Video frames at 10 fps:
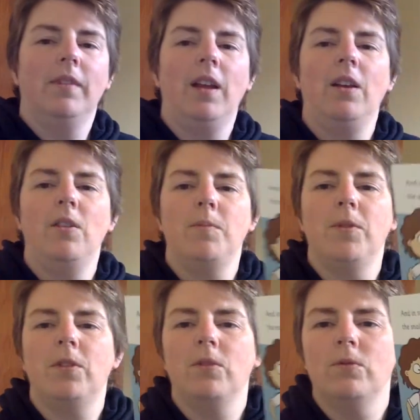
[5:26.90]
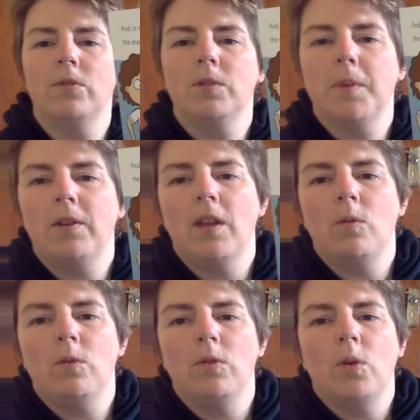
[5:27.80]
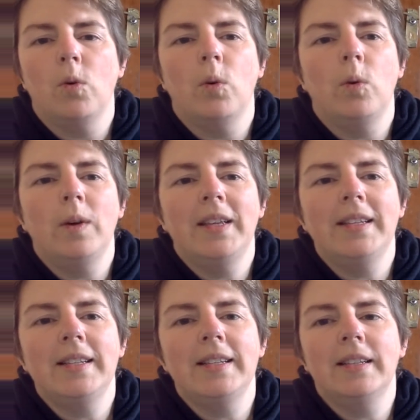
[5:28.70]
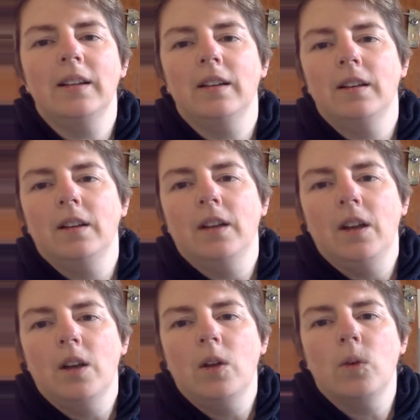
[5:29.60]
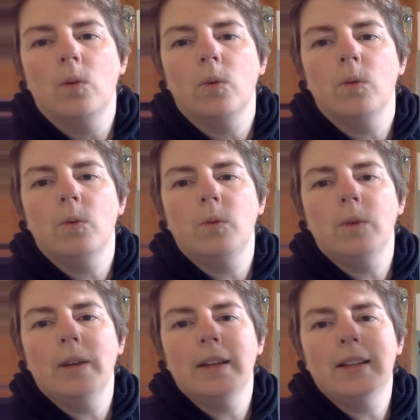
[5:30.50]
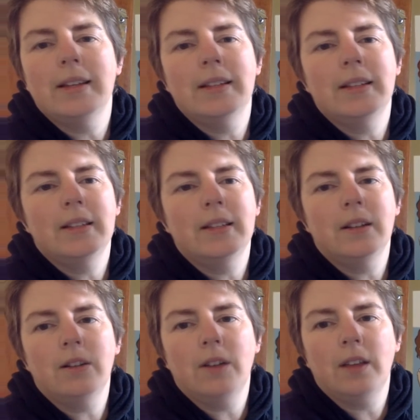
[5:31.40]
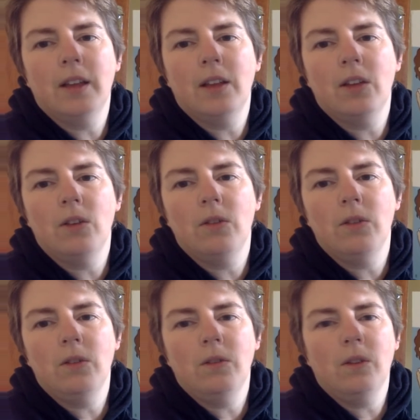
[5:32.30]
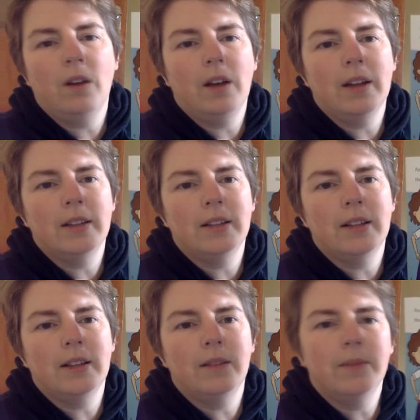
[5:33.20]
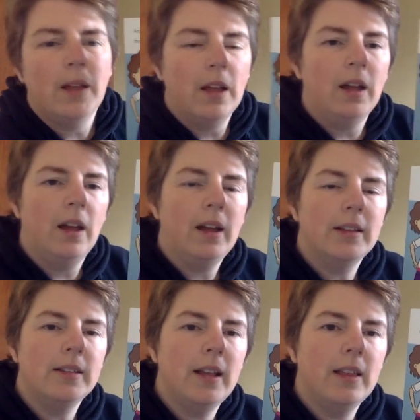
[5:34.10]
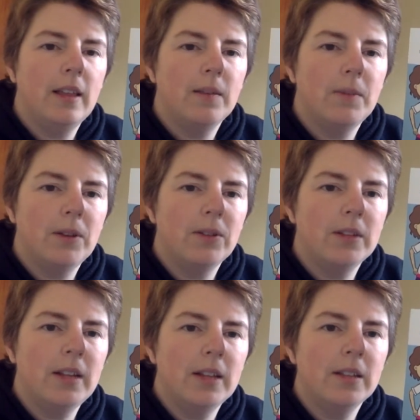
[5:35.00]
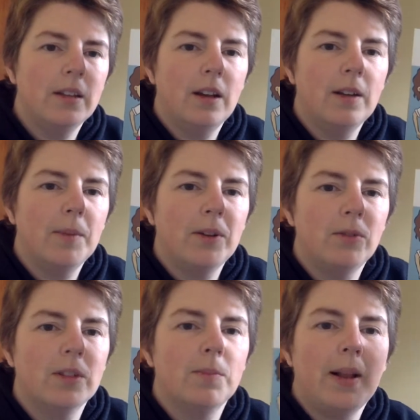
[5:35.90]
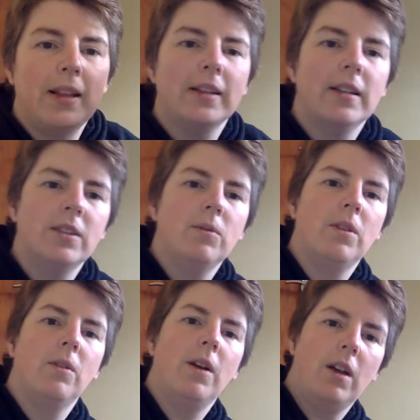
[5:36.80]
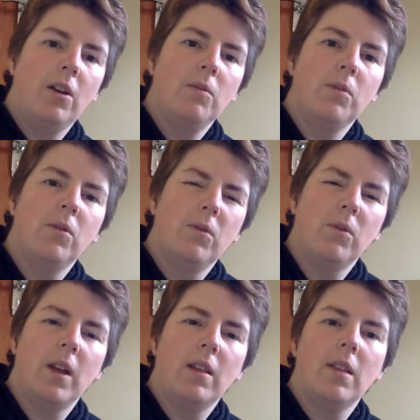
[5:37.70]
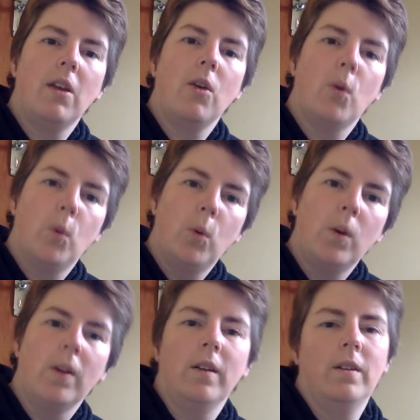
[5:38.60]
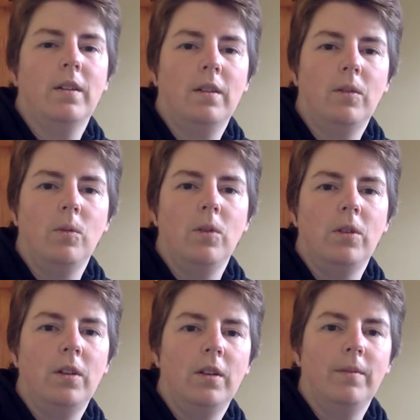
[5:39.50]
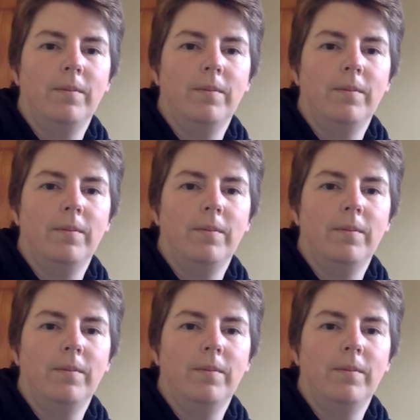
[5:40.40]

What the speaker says: I hope you can all spell that word quiz. Quiz. Look at that, Q-U-I-Z. I say that because next time I do a spelling test with you, I hope you all get the quiz word.